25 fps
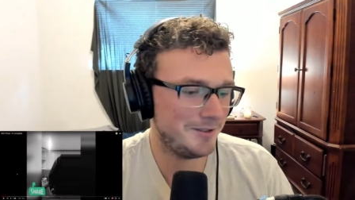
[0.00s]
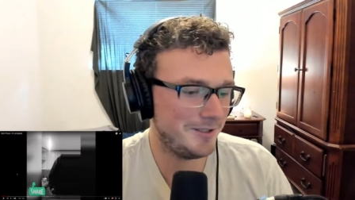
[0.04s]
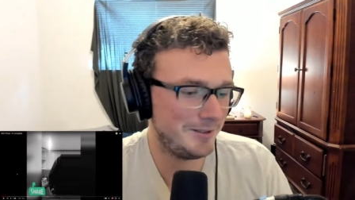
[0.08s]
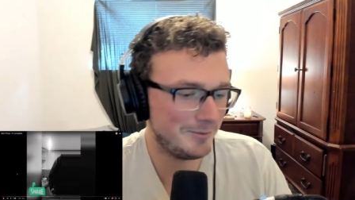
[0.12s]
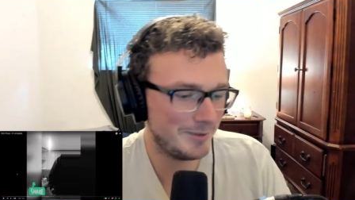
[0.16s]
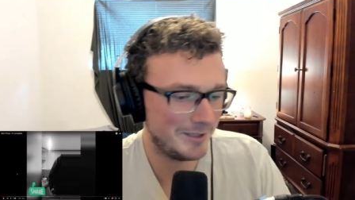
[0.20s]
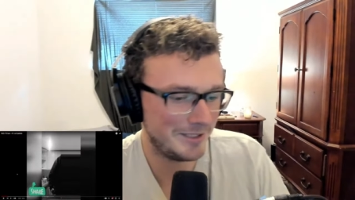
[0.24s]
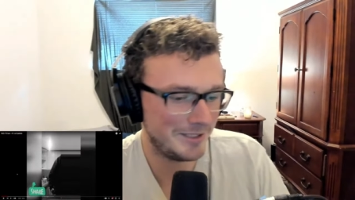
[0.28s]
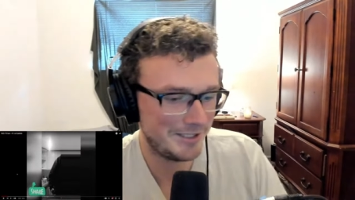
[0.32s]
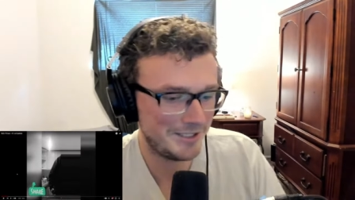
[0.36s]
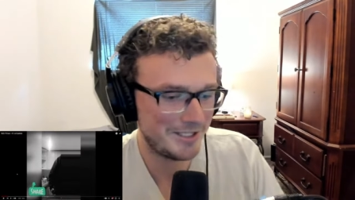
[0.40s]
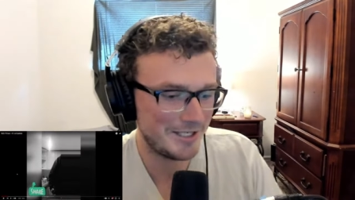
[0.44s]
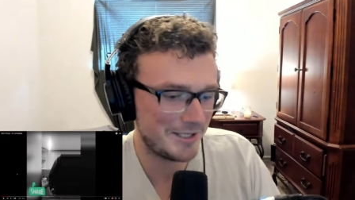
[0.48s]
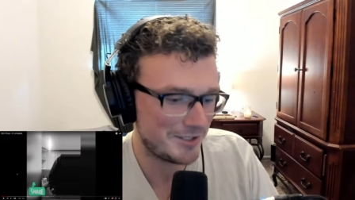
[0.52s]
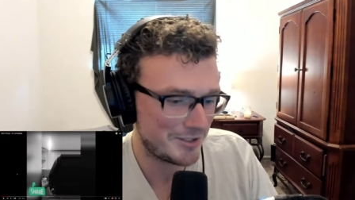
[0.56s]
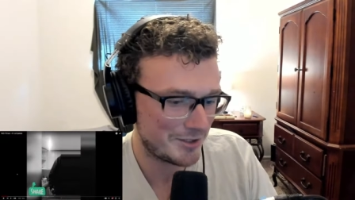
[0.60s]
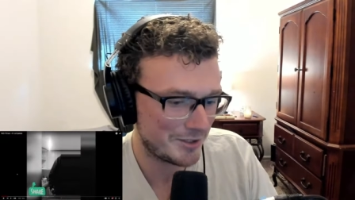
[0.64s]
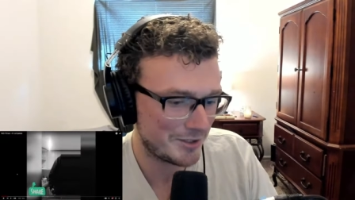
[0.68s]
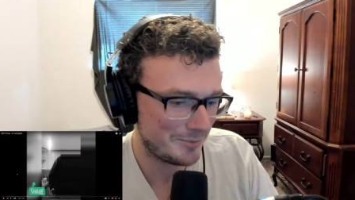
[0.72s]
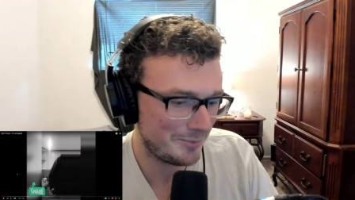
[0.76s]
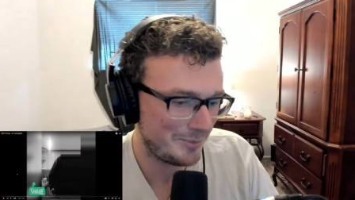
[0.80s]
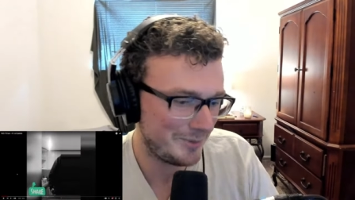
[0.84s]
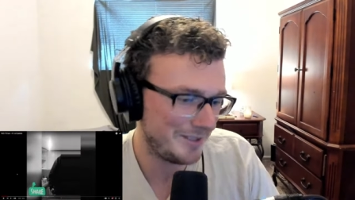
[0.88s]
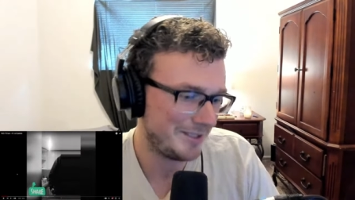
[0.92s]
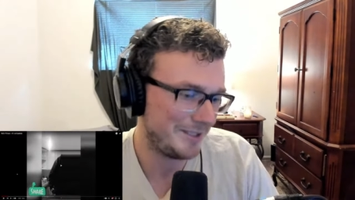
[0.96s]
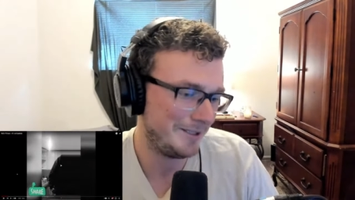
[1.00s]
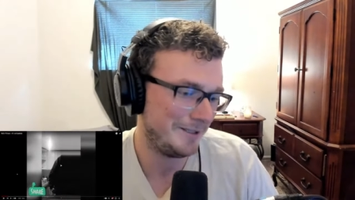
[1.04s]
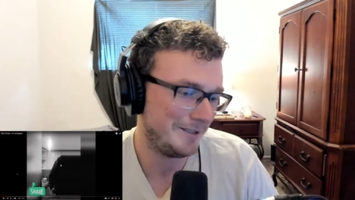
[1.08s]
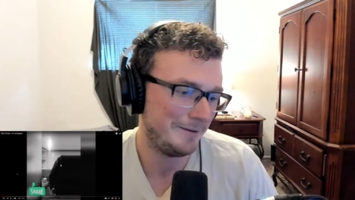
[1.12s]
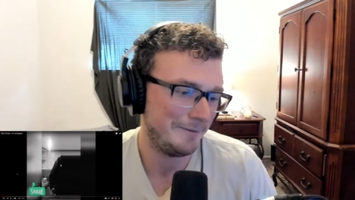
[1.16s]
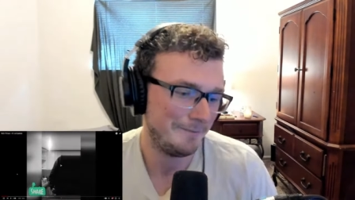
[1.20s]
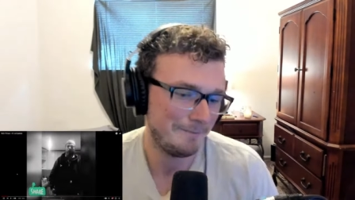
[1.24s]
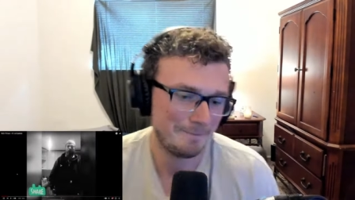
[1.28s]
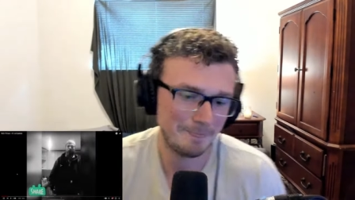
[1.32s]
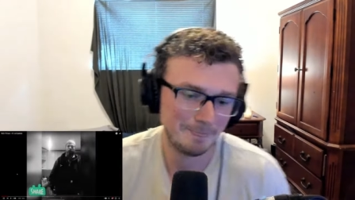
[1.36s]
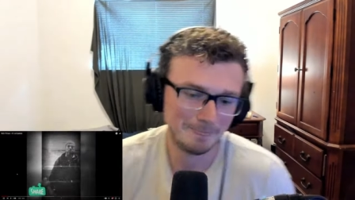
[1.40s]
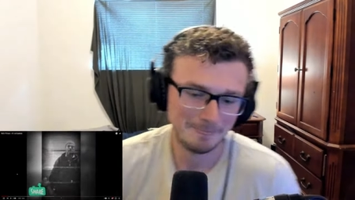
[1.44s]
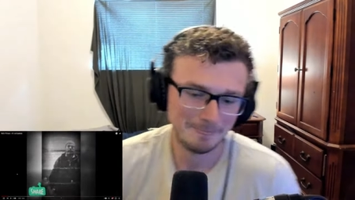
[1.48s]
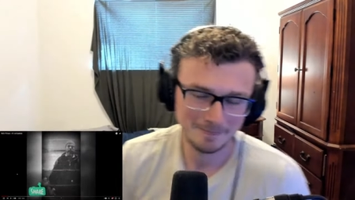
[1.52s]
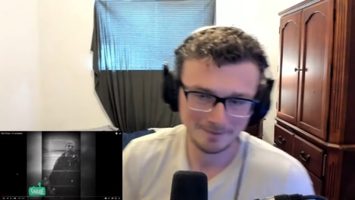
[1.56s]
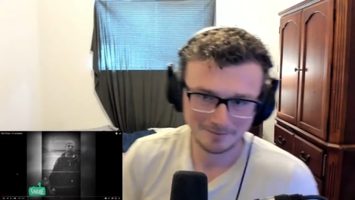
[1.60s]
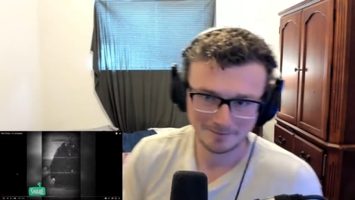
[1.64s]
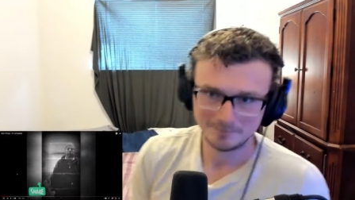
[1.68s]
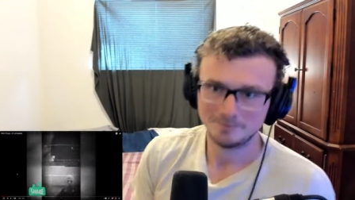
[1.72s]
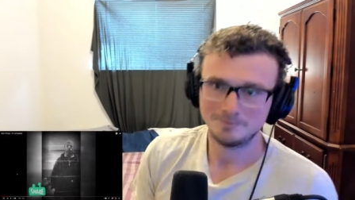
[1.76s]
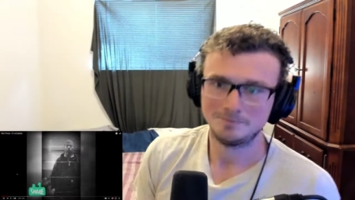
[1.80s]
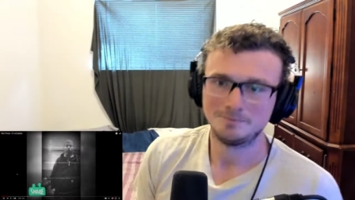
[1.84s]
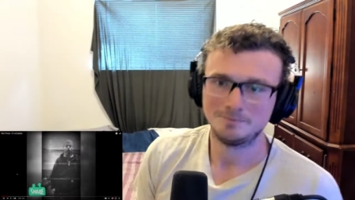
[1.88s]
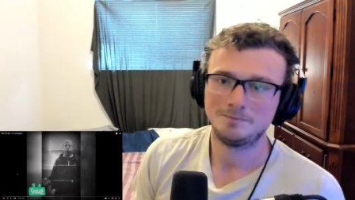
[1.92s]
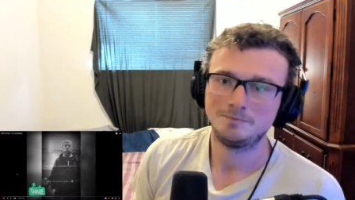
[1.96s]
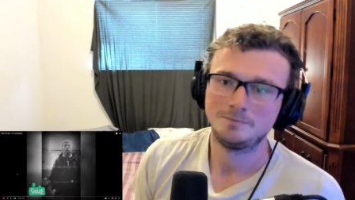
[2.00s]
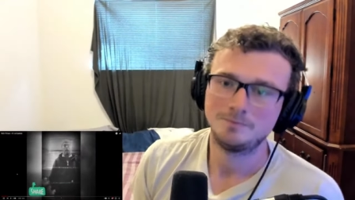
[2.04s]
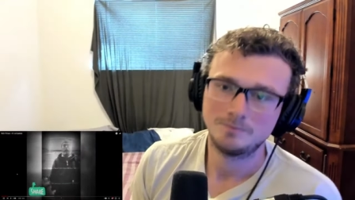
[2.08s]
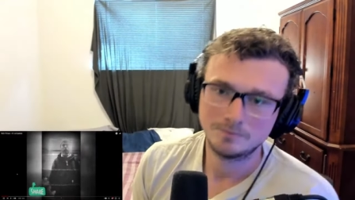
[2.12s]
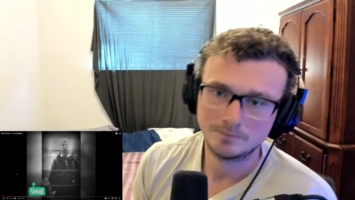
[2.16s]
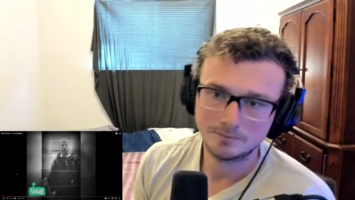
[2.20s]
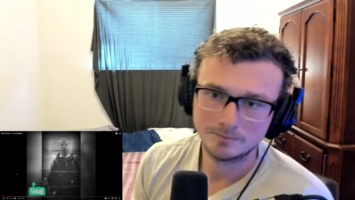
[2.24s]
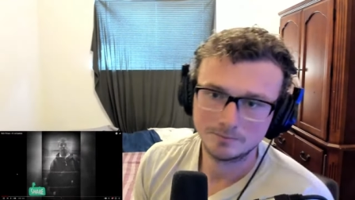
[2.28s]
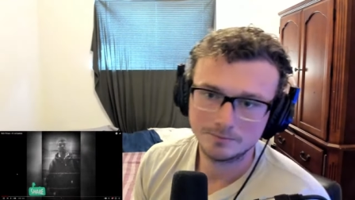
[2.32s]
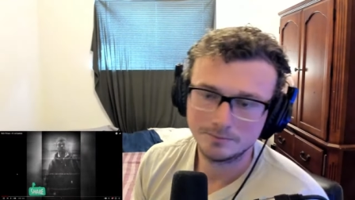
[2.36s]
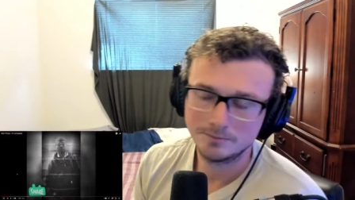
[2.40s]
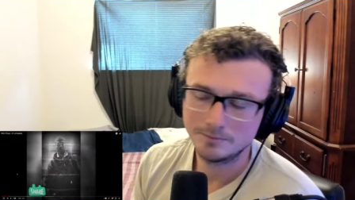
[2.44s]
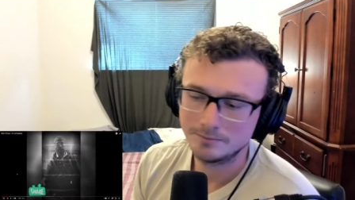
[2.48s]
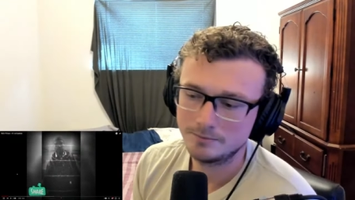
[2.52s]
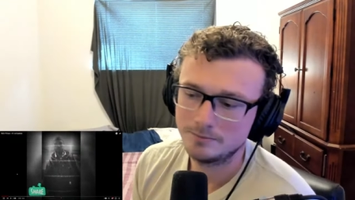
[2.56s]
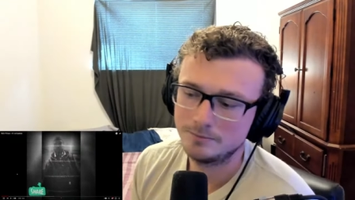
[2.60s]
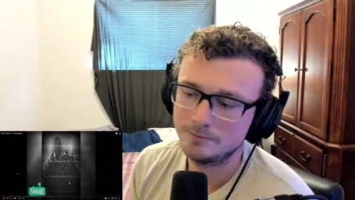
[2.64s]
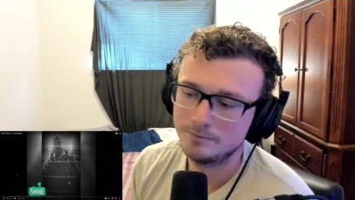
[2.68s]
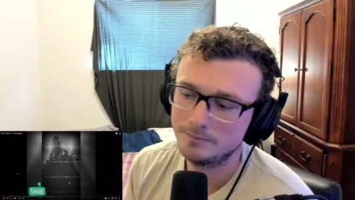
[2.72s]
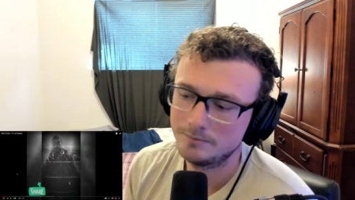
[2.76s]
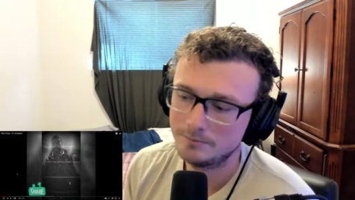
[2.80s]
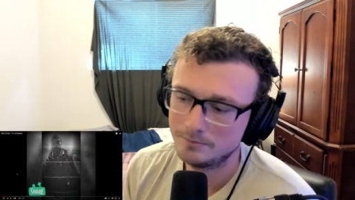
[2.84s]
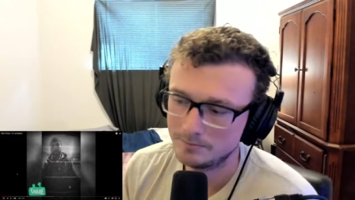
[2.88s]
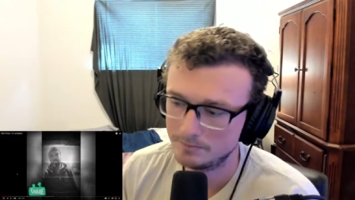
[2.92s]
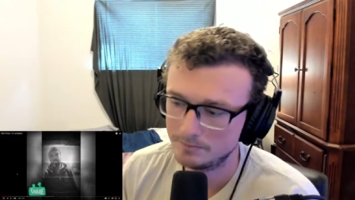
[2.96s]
He went Chester P. 41 companies.